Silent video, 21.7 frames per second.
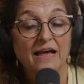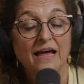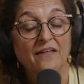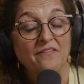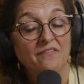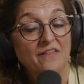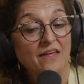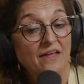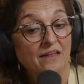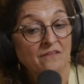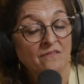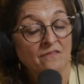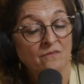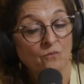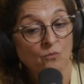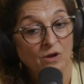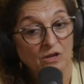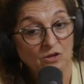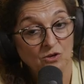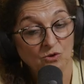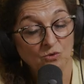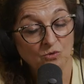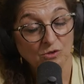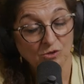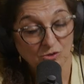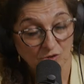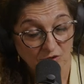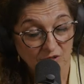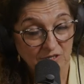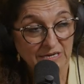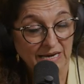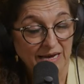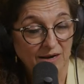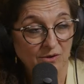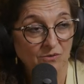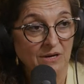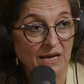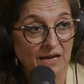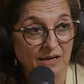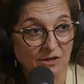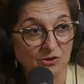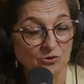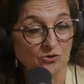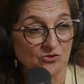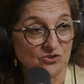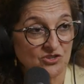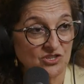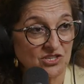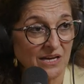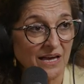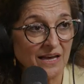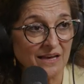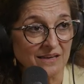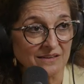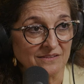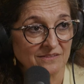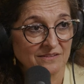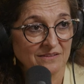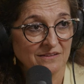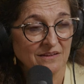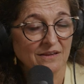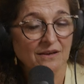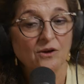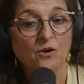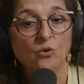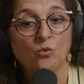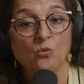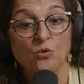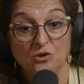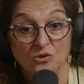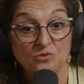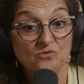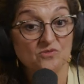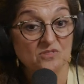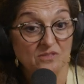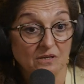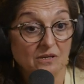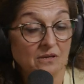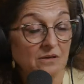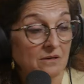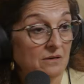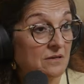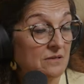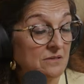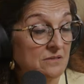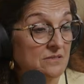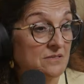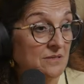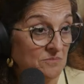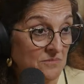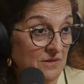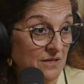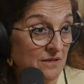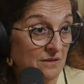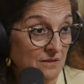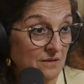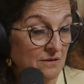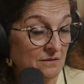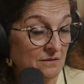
And then when you look down at your chest, what you see is something